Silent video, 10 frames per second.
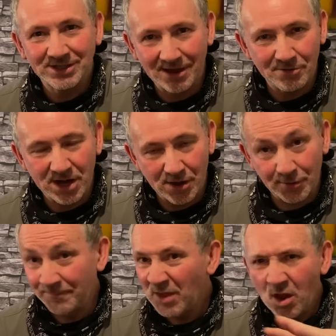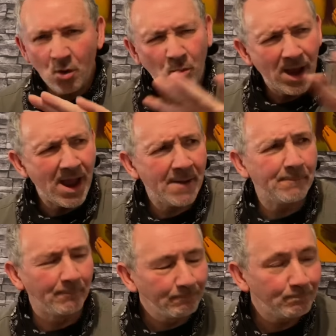stereo, where
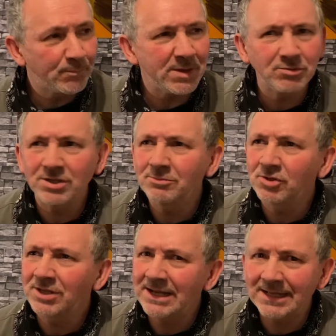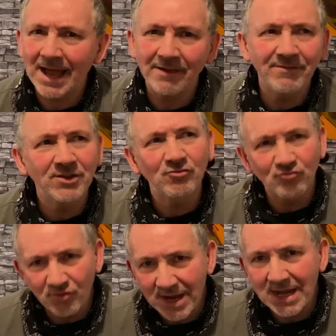people seem to think that if it's
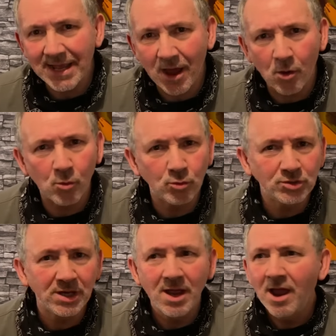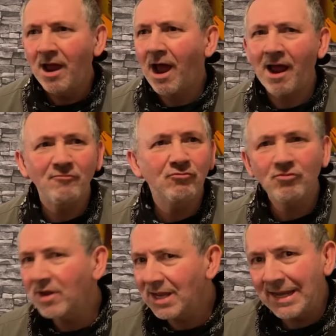really old and
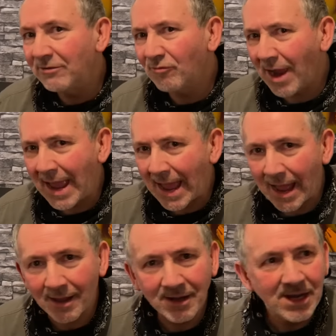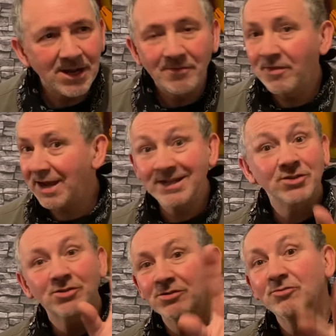really rare, then
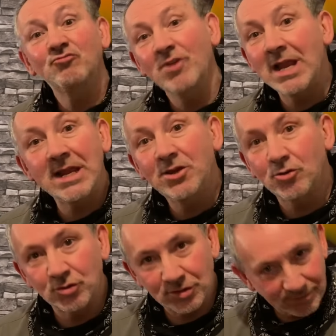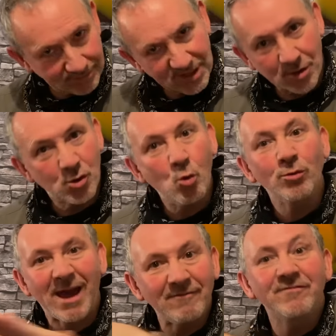it's really good. And they'll call
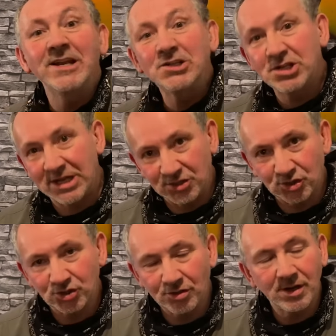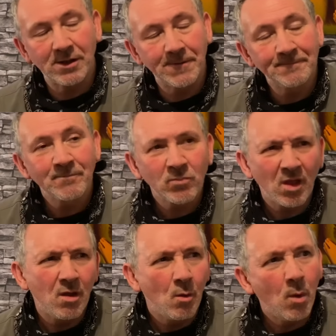that vintage, you know.
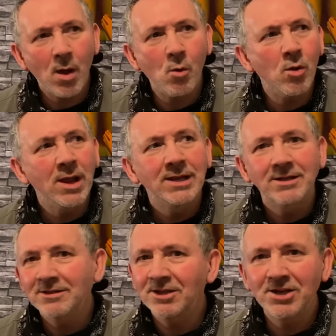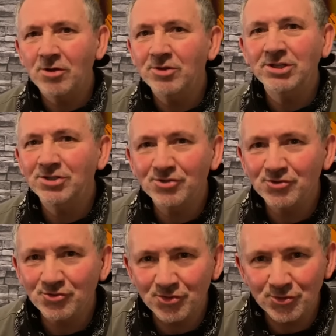Well, you know, this
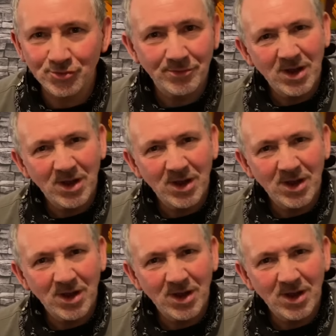isn't true.